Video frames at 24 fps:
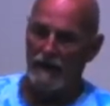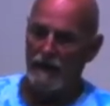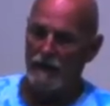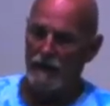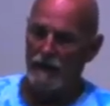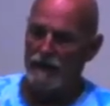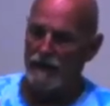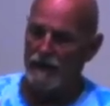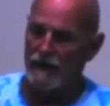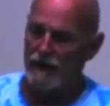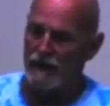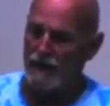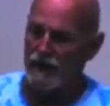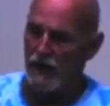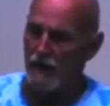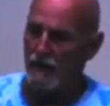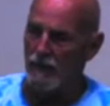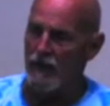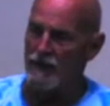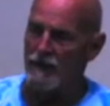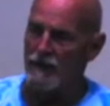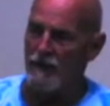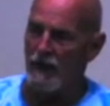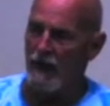he was in
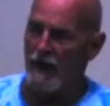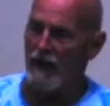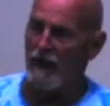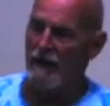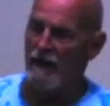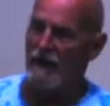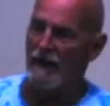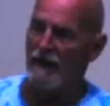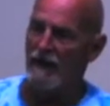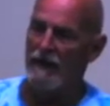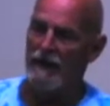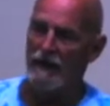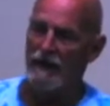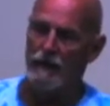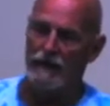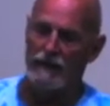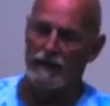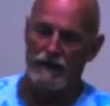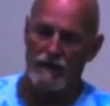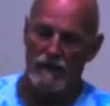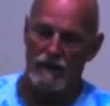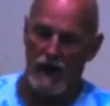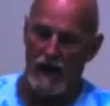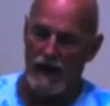so much pain, and he
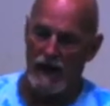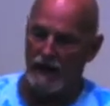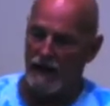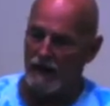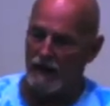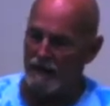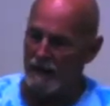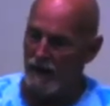was crying.